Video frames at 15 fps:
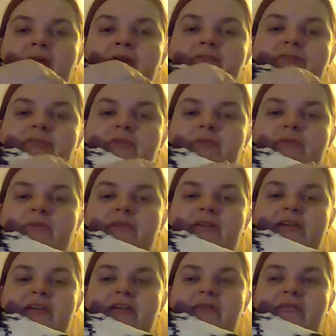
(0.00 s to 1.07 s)
if you
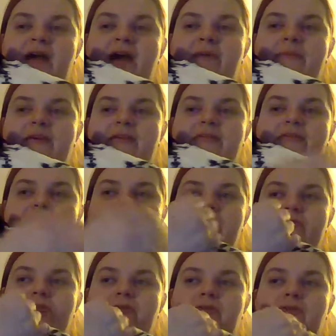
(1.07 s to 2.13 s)
get a rabbit
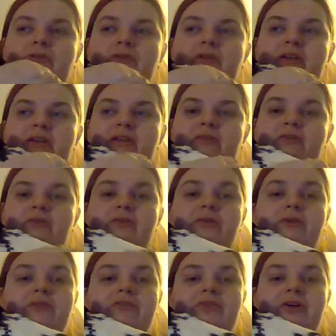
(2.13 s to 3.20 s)
for Easter
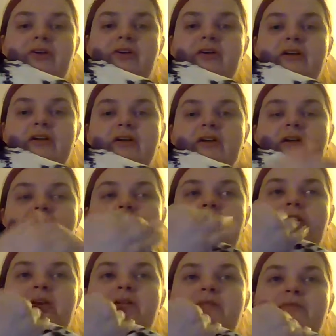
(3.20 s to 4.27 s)
or Ostara,
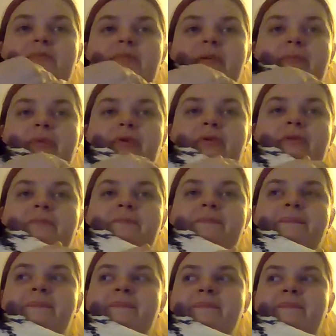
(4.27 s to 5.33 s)
remember
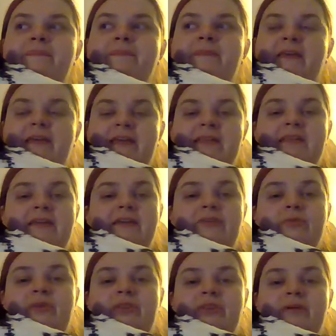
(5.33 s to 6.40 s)
the key
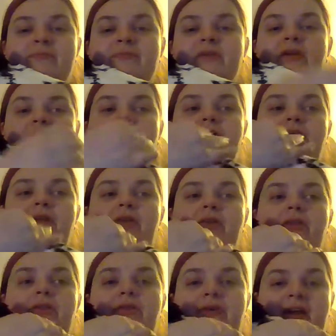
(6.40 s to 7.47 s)
things with them.
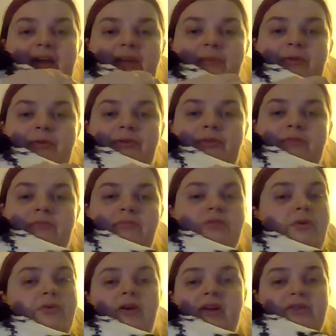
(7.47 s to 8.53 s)
They're animals,
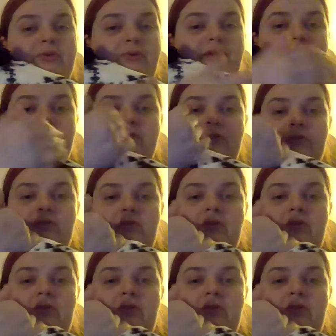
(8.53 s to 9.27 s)
they're not toys.